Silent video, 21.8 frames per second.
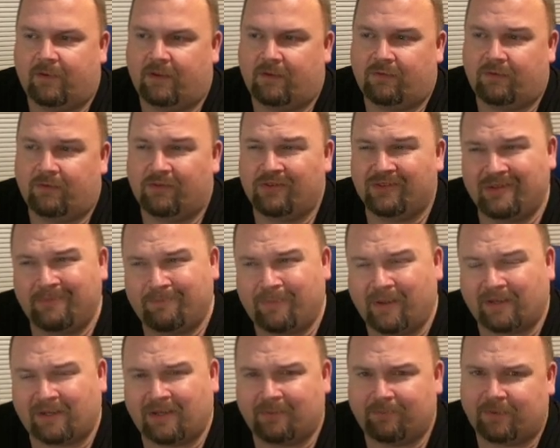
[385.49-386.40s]
usually
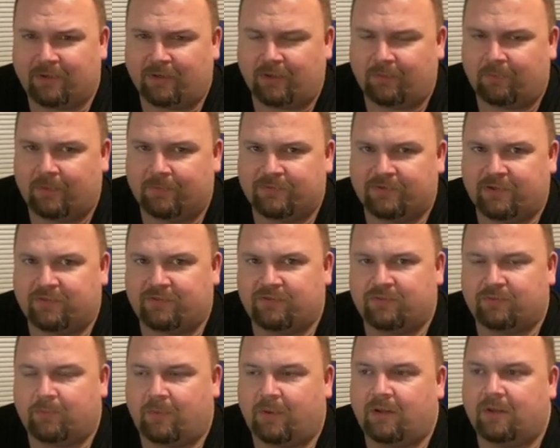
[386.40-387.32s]
Beckett, but other websites
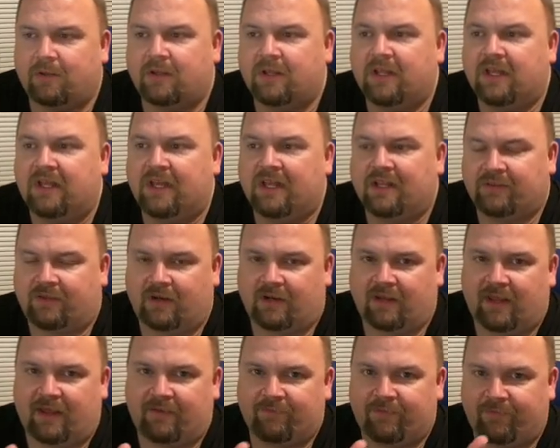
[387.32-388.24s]
as well, that'll
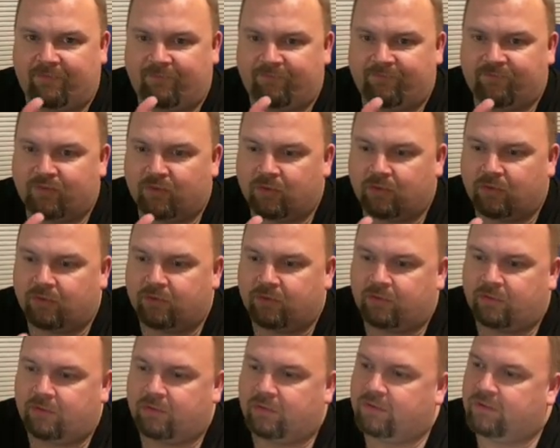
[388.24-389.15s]
have the
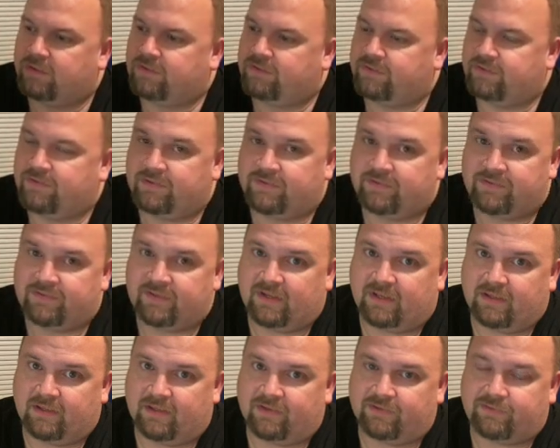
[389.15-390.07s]
full
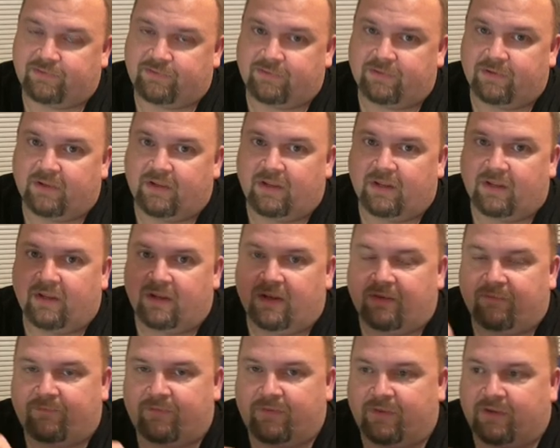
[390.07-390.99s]
set list
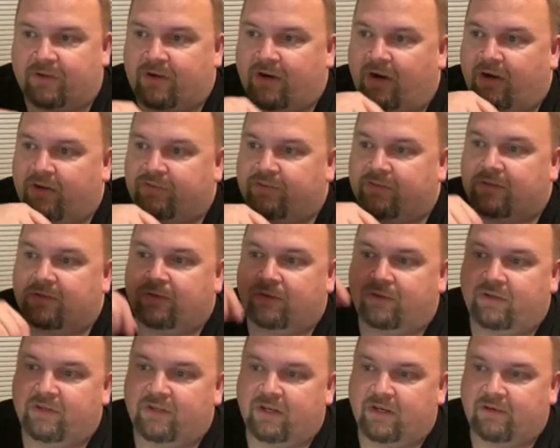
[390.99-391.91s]
for the cards,
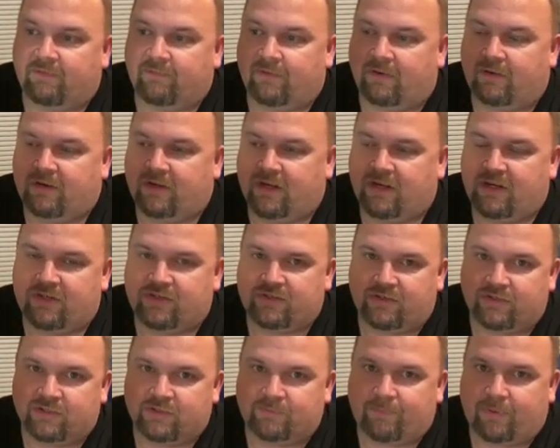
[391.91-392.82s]
including any
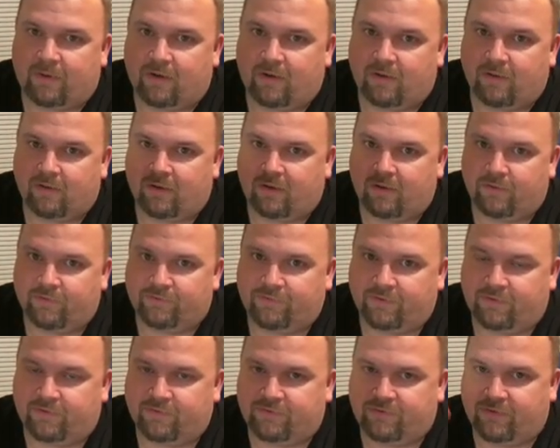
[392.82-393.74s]
variations, parallels,
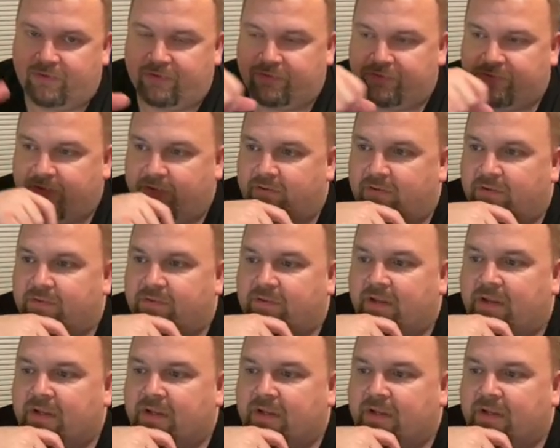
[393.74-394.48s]
inserts that are in